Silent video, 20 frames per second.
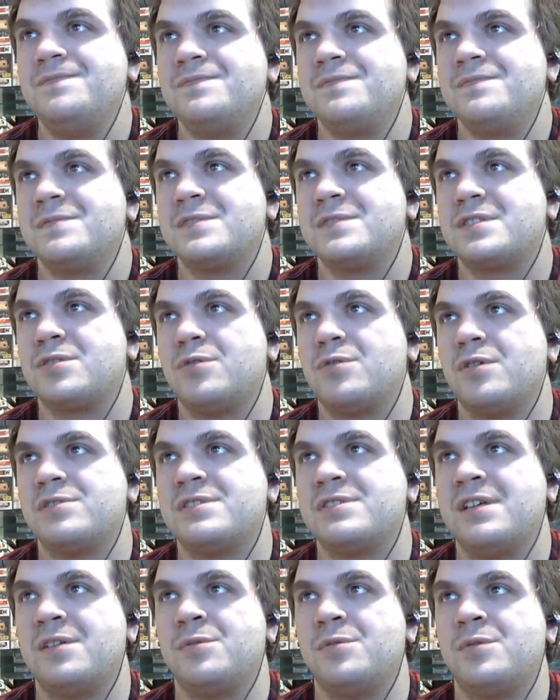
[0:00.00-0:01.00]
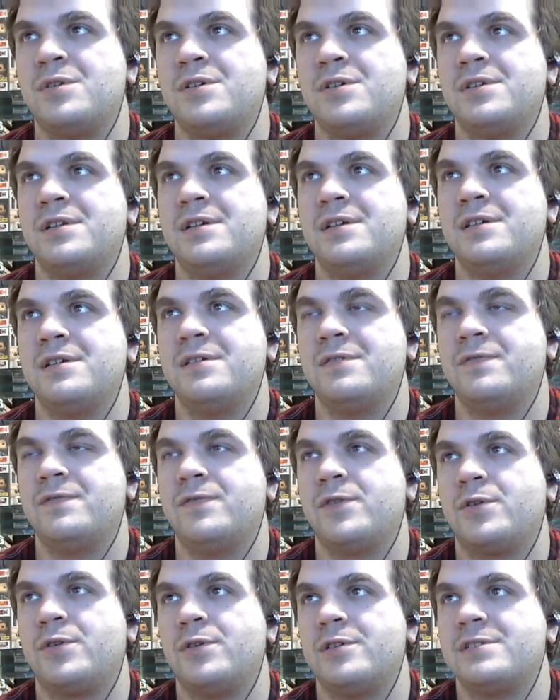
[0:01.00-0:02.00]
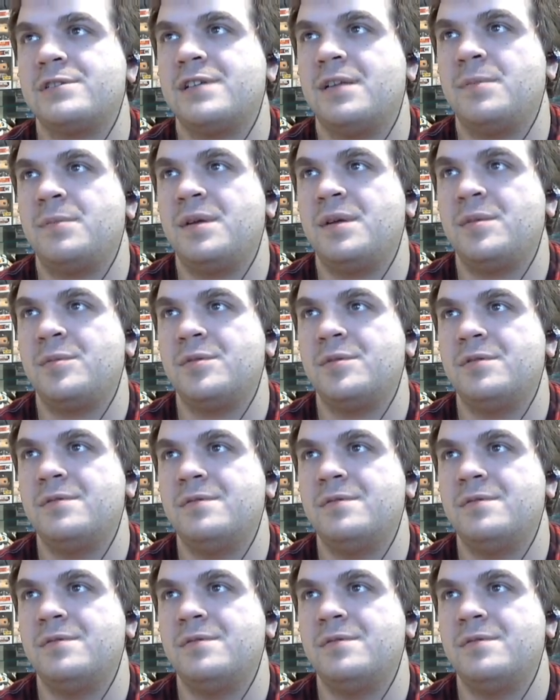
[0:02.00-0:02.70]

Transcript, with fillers: It's a gross sounding word for gross sounding people.